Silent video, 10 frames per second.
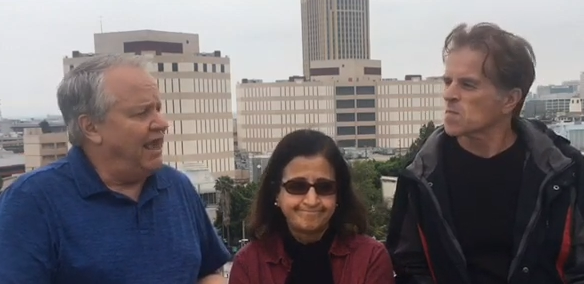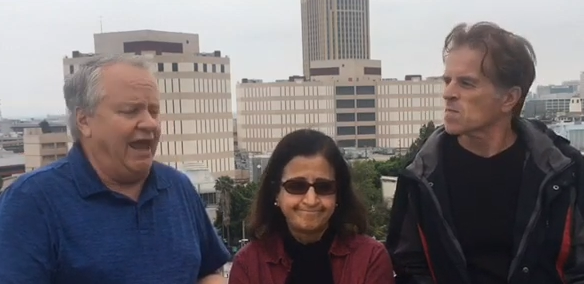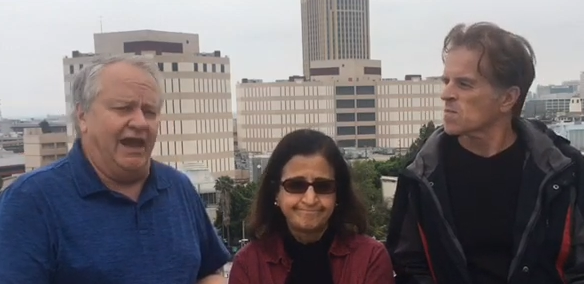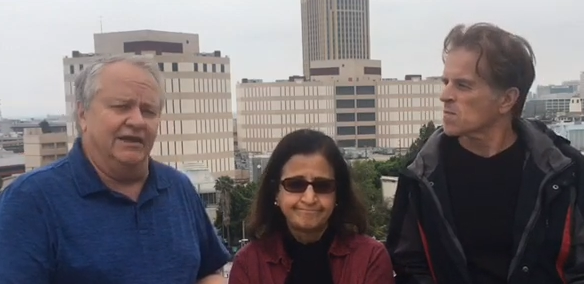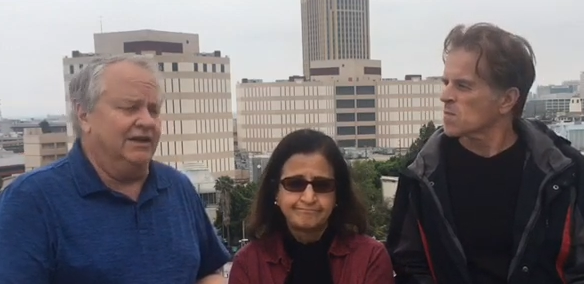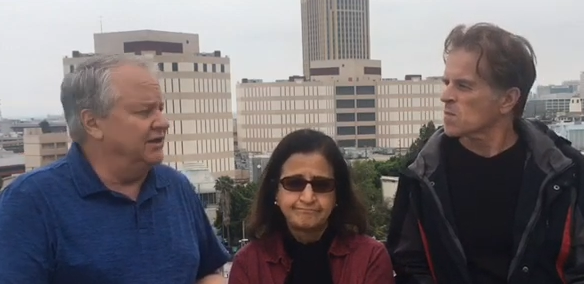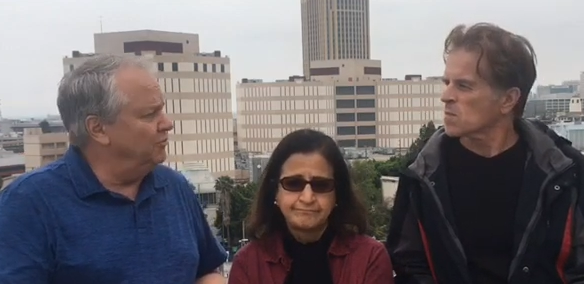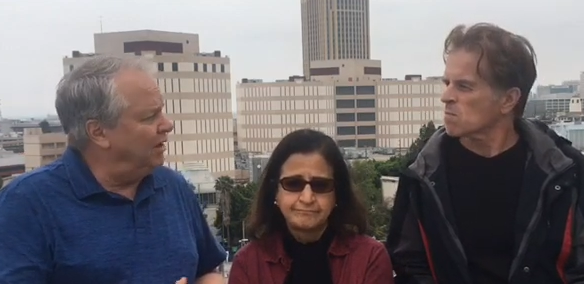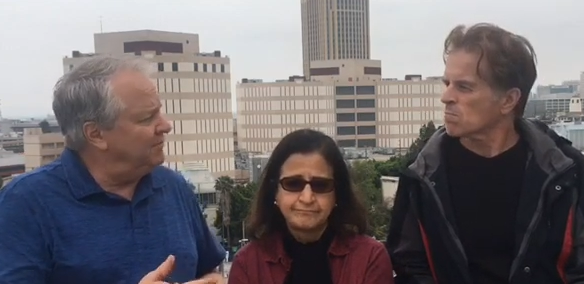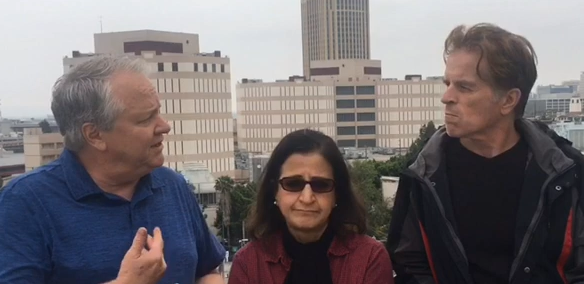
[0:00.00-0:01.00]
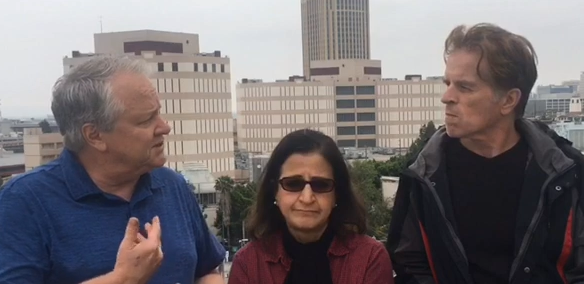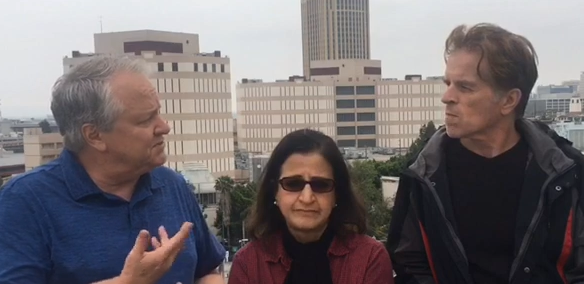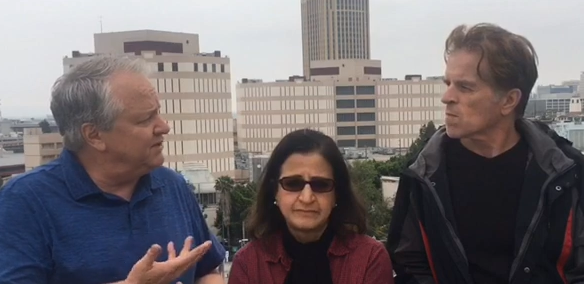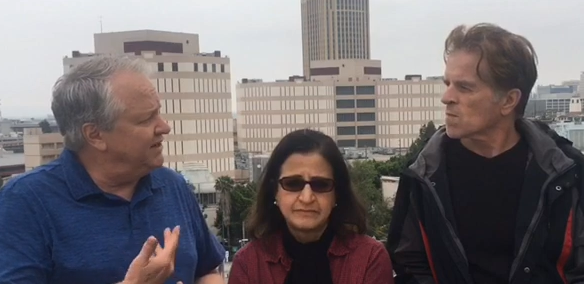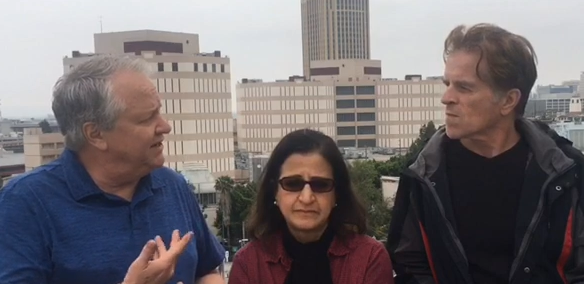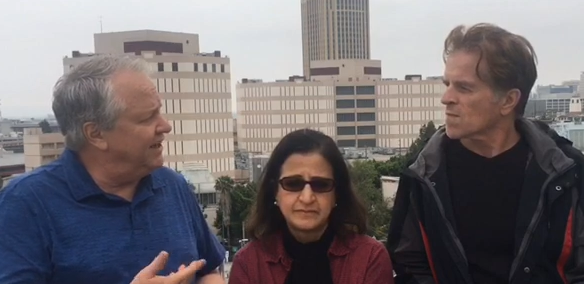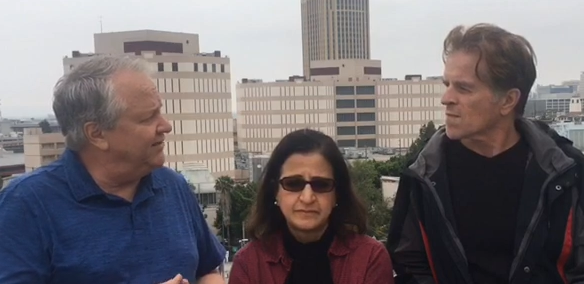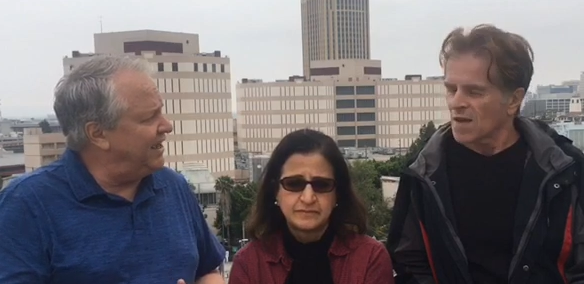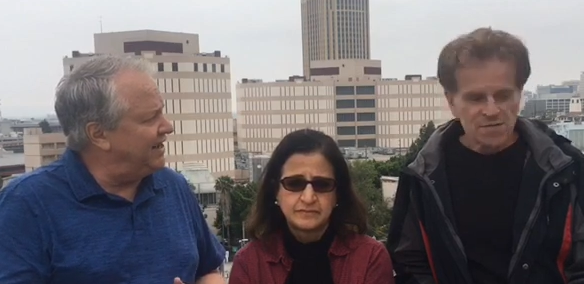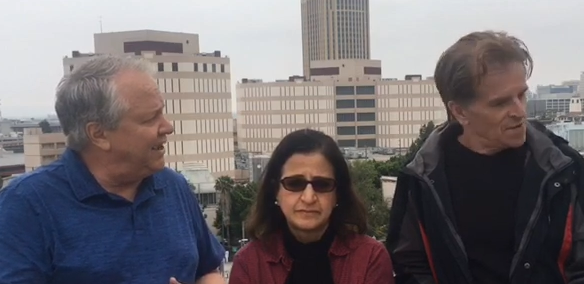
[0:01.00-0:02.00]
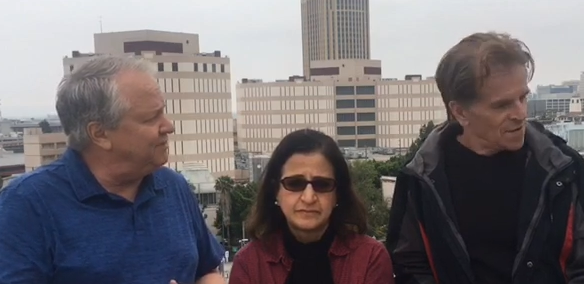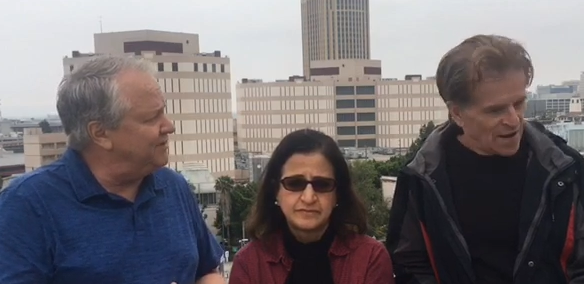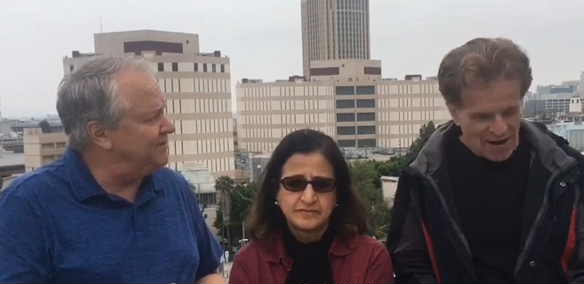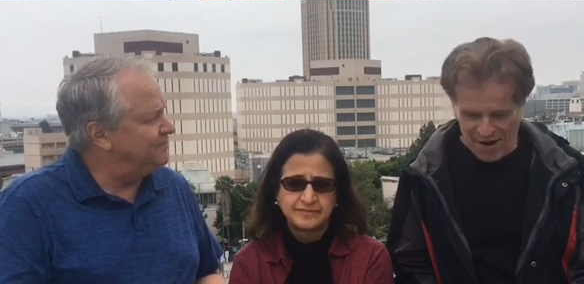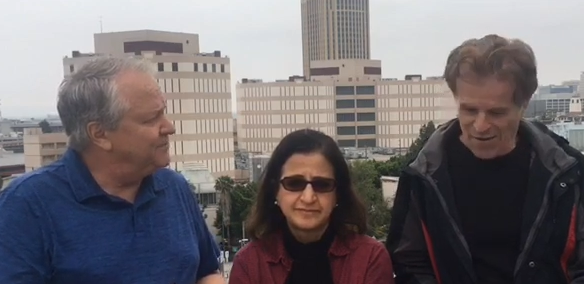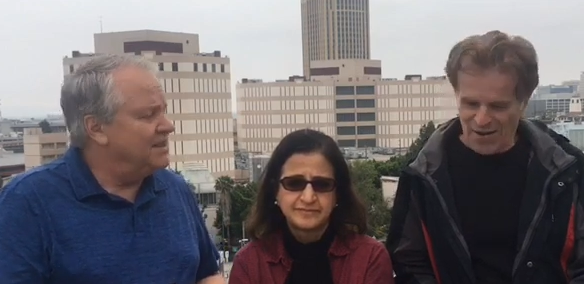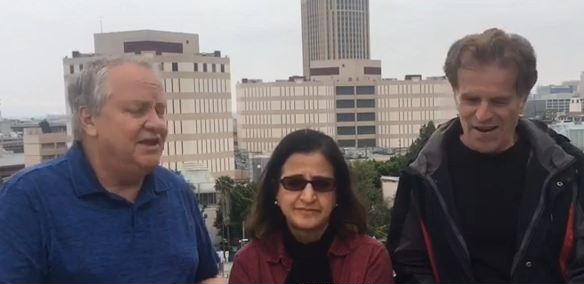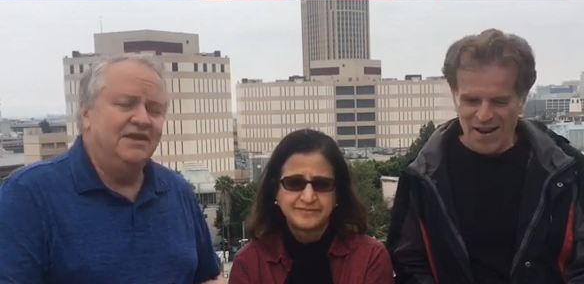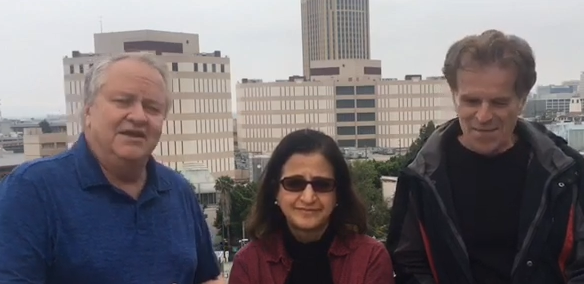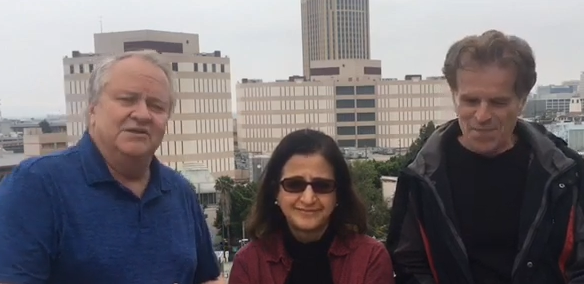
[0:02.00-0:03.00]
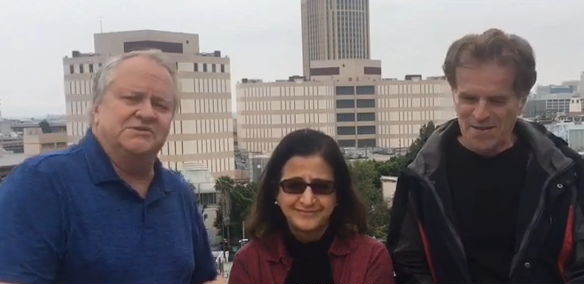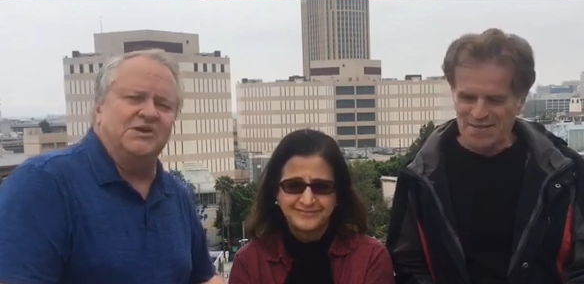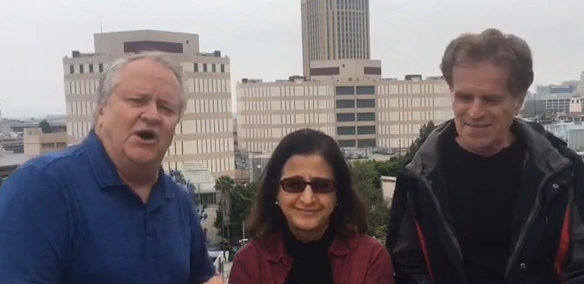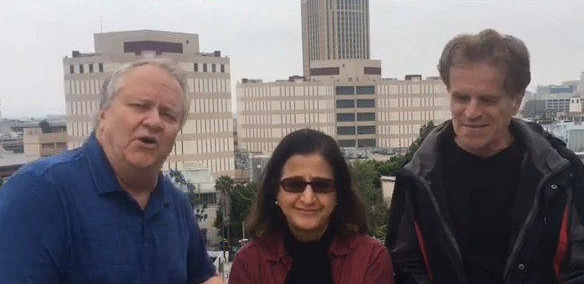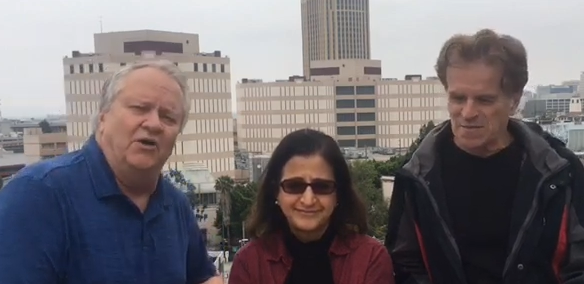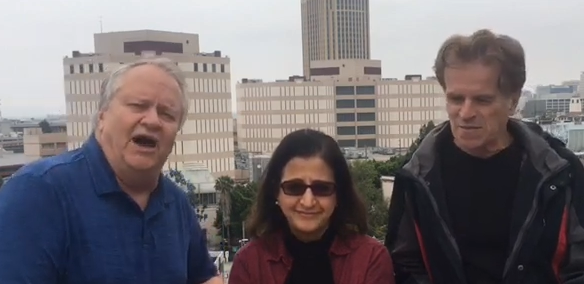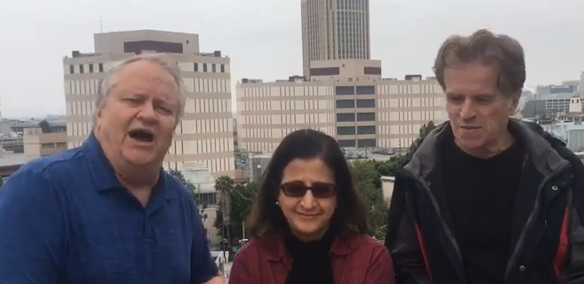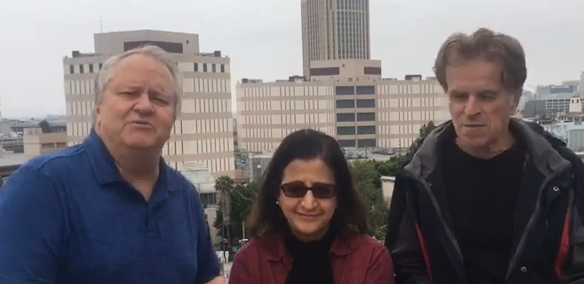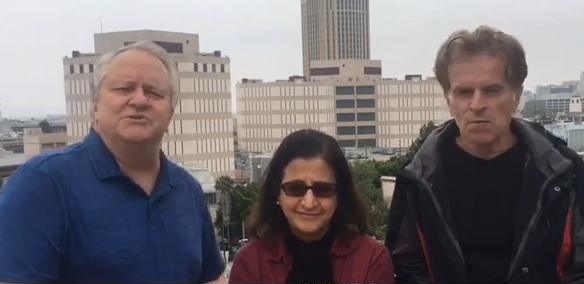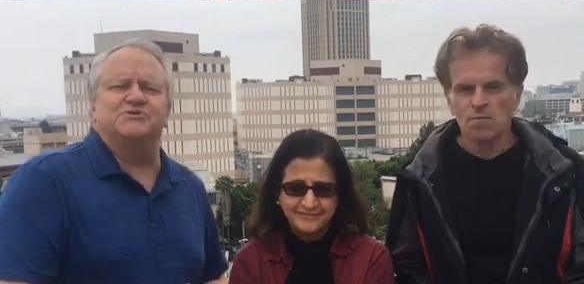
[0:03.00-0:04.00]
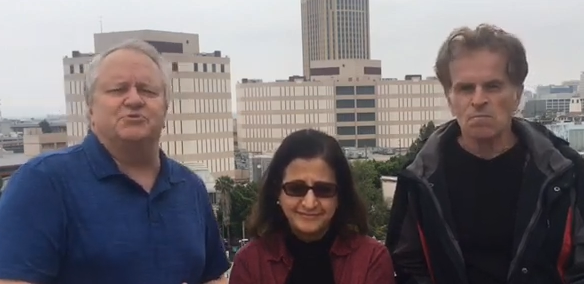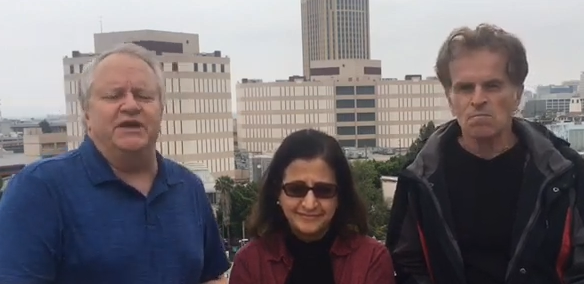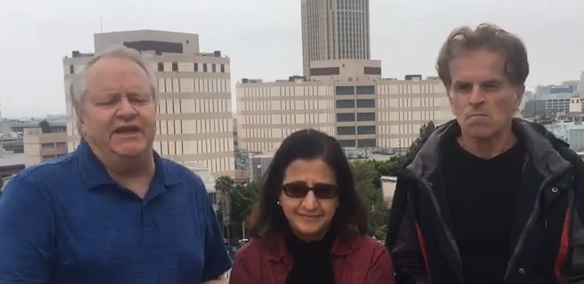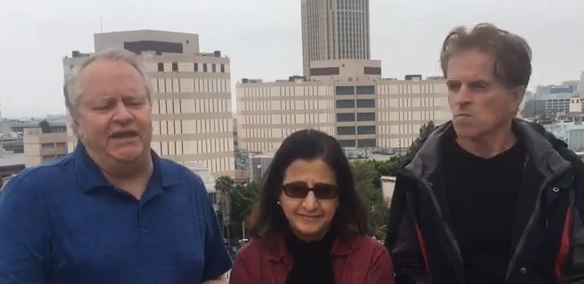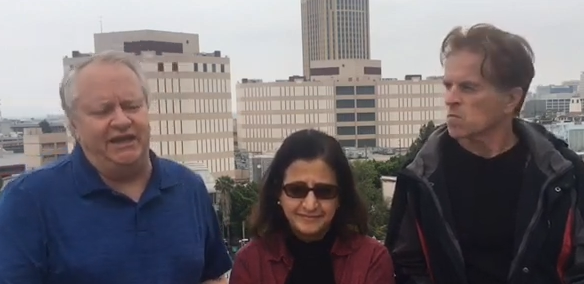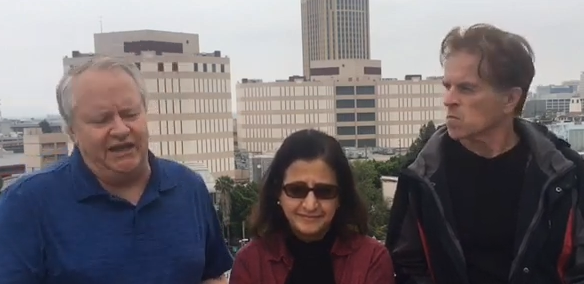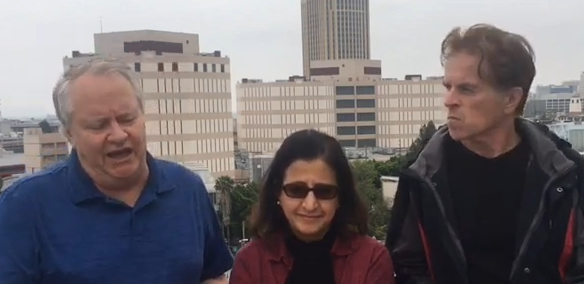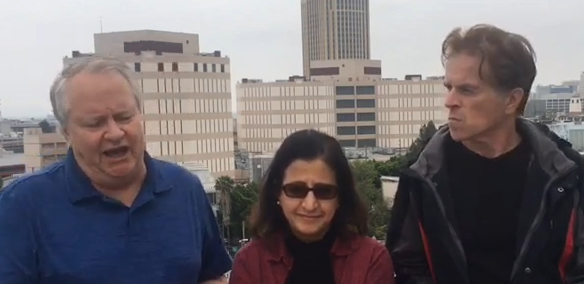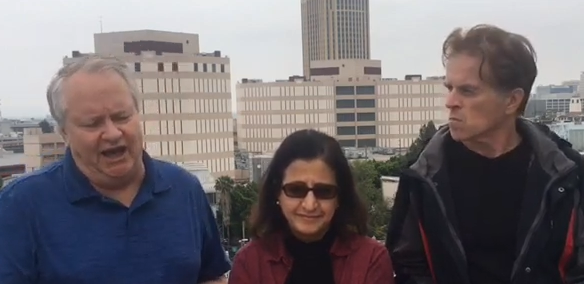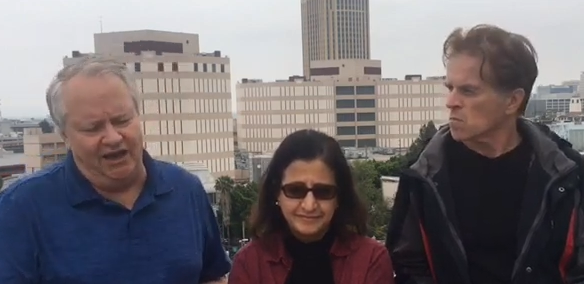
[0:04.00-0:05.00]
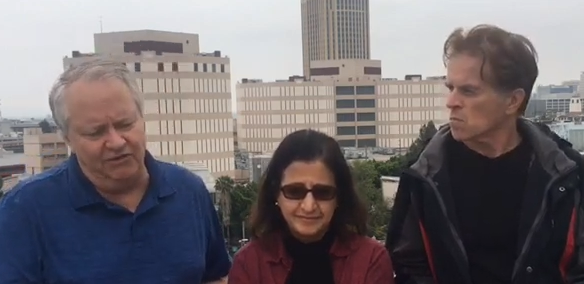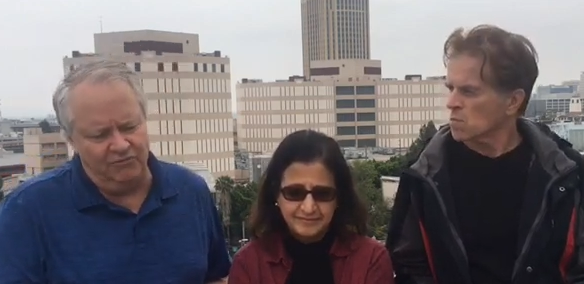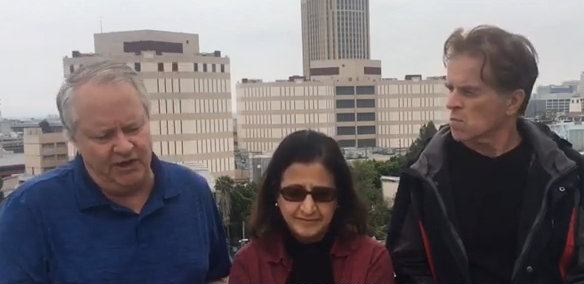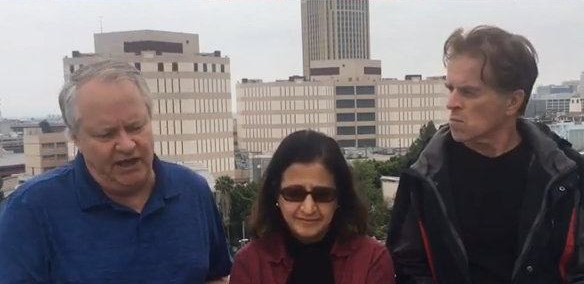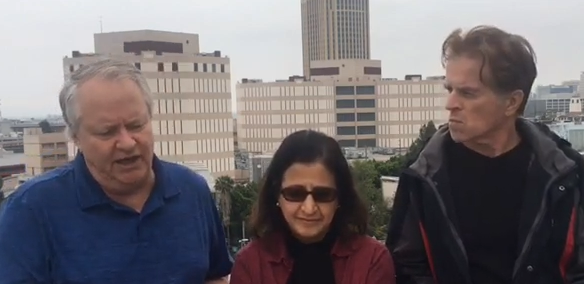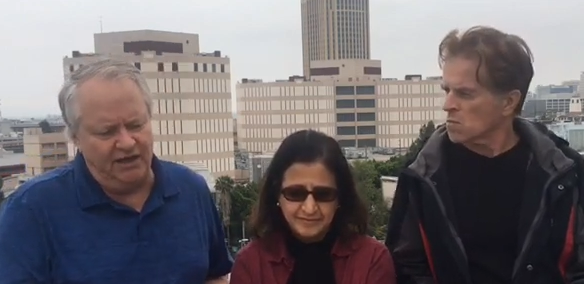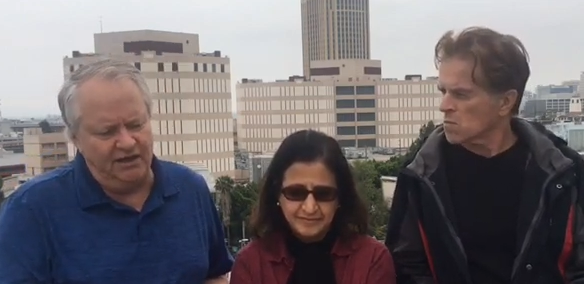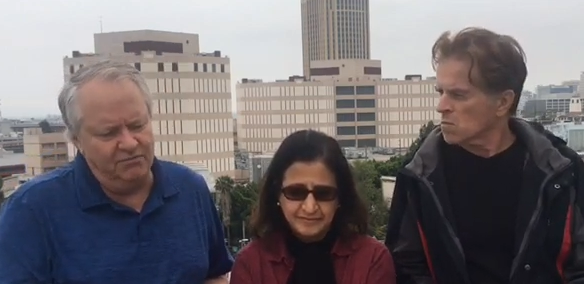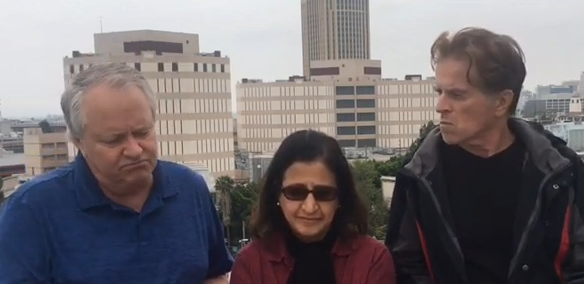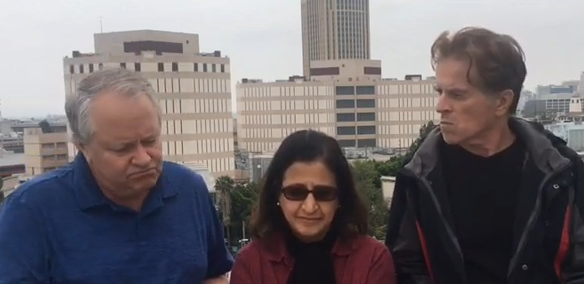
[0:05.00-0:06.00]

Speaker 1: And uh, you want me to explain how that happened? How it happened. So I was reading uh, in